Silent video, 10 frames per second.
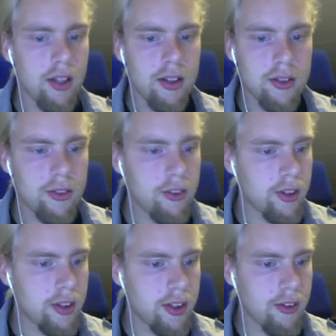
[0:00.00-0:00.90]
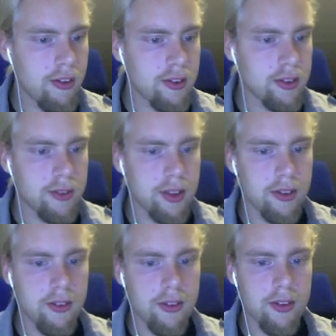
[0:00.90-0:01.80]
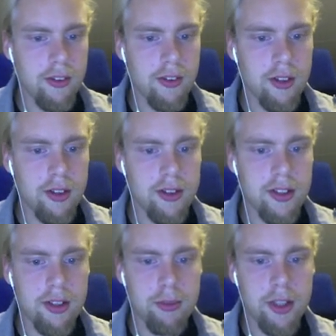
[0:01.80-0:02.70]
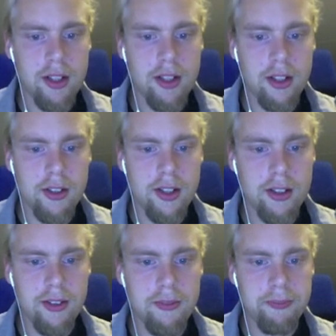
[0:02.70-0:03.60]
Oh, sorry, that's the wrong one. So it's called didBeginContact.